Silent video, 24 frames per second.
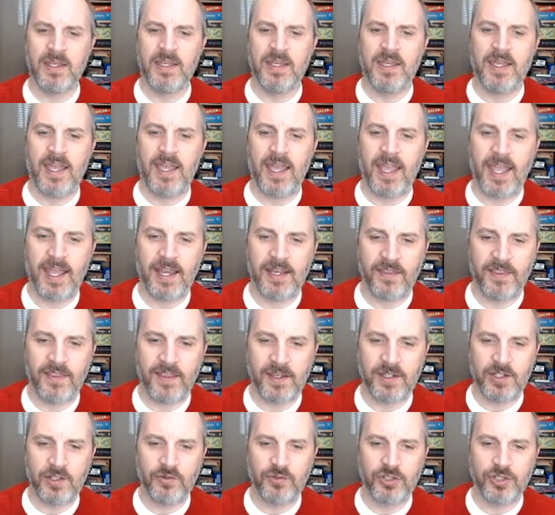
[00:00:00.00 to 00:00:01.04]
And
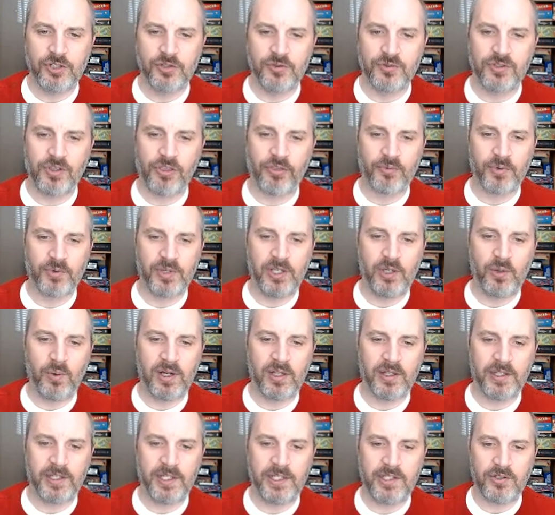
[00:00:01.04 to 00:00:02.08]
then you choose 3
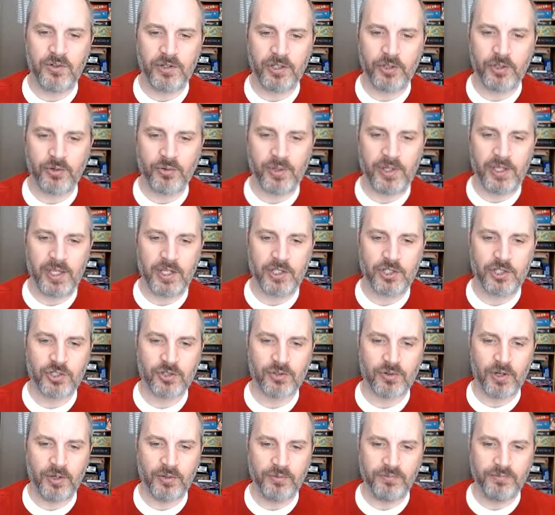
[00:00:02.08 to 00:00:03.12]
qualities or create
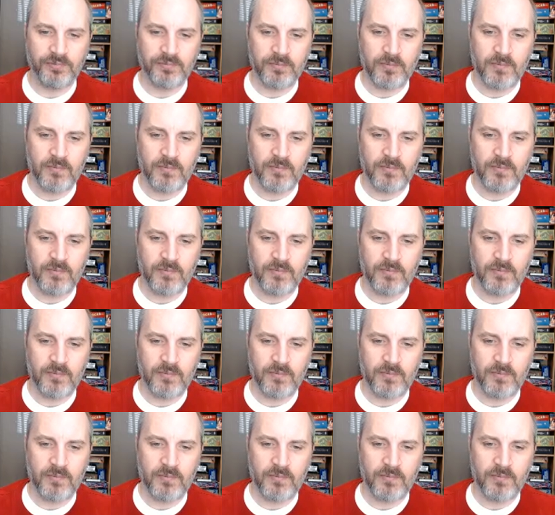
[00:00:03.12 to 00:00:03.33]
your own.